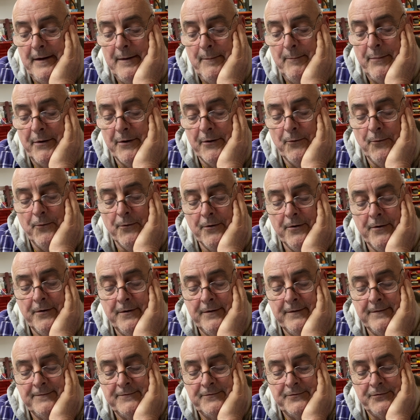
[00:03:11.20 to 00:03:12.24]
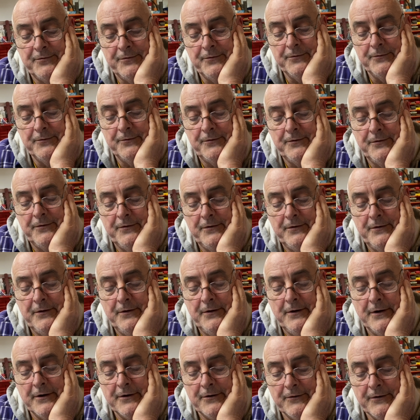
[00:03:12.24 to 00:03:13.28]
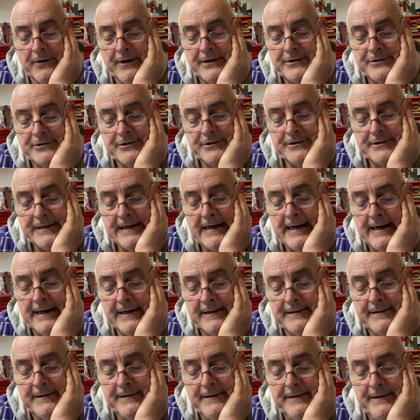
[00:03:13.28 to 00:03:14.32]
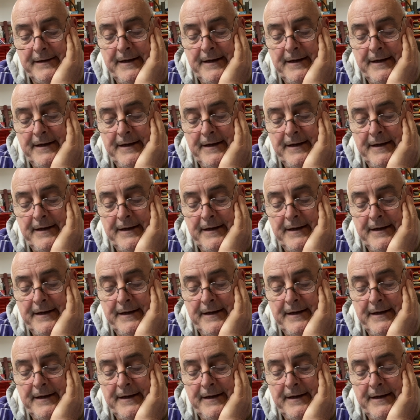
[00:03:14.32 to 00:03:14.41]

but a word of truth, a gracious act,